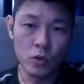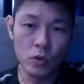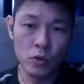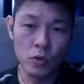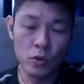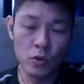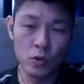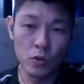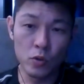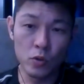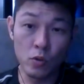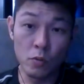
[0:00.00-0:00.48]

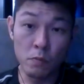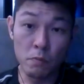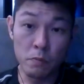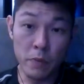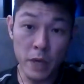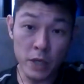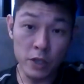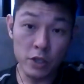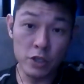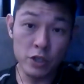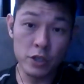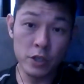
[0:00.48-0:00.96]

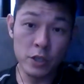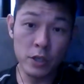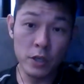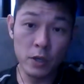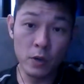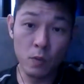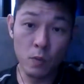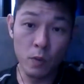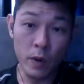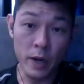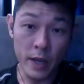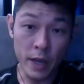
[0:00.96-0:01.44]
make sure
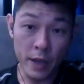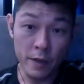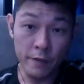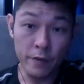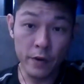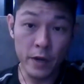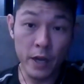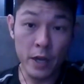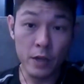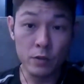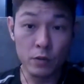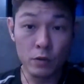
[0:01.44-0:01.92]
whatever
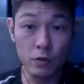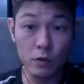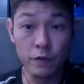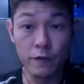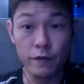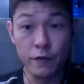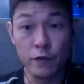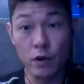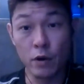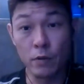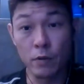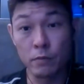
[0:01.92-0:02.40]
I know
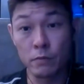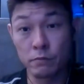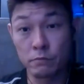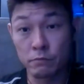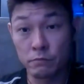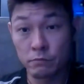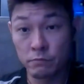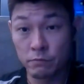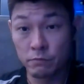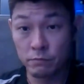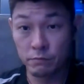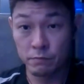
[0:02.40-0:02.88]

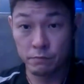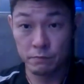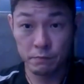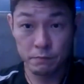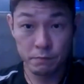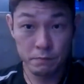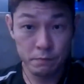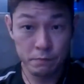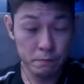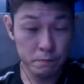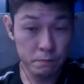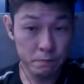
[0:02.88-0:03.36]
from
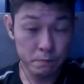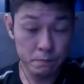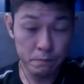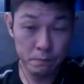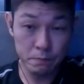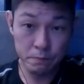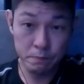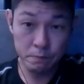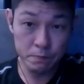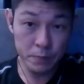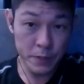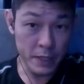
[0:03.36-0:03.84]

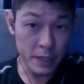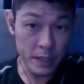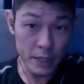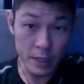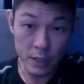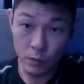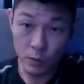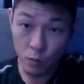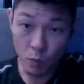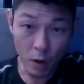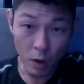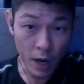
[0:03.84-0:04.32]

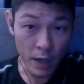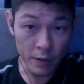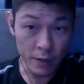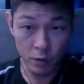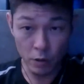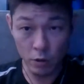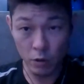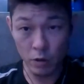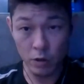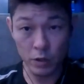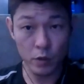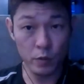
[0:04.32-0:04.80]
P1
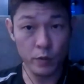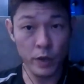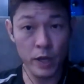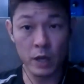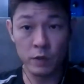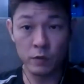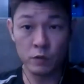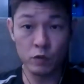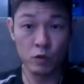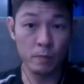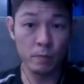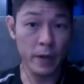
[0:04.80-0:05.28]
all the way
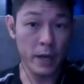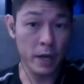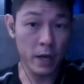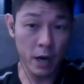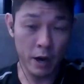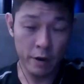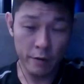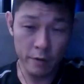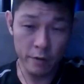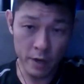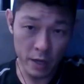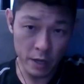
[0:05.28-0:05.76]
up to my
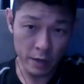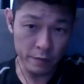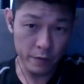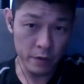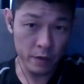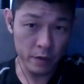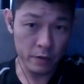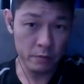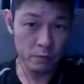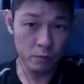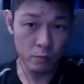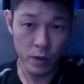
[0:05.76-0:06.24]
current
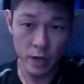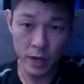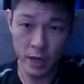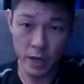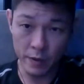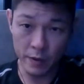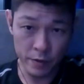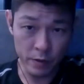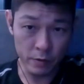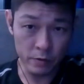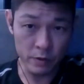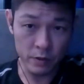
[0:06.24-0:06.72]
level,
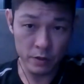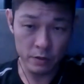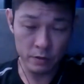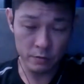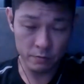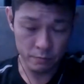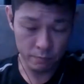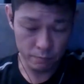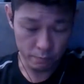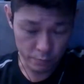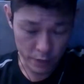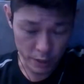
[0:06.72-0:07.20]
whatever
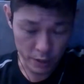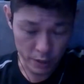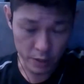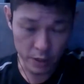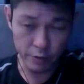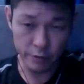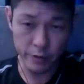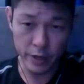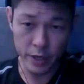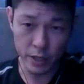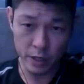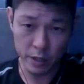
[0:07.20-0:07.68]

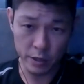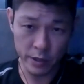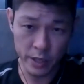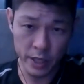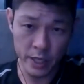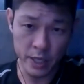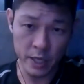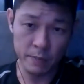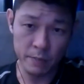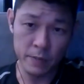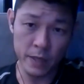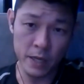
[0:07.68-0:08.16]
material and
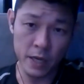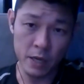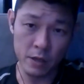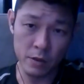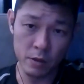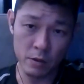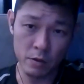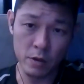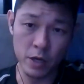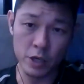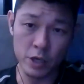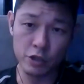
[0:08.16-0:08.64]
curriculum that I
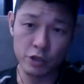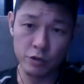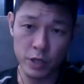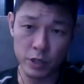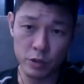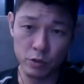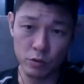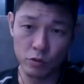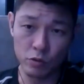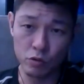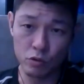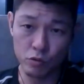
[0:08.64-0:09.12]
know, I try
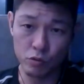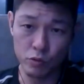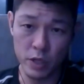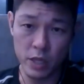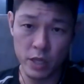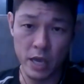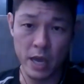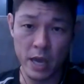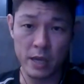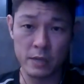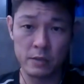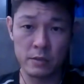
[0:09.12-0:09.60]
to do it
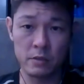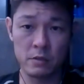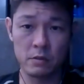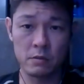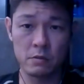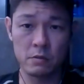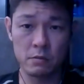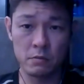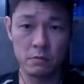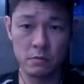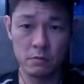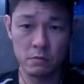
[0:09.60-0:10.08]
as
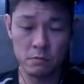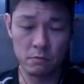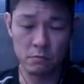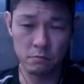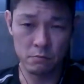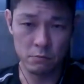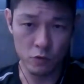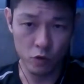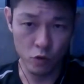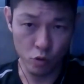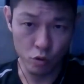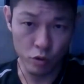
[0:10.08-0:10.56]

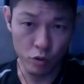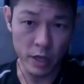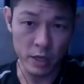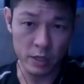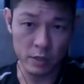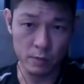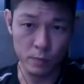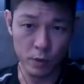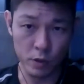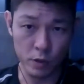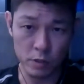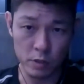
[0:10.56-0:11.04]
good as
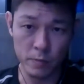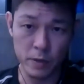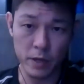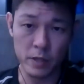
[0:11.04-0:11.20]
possible,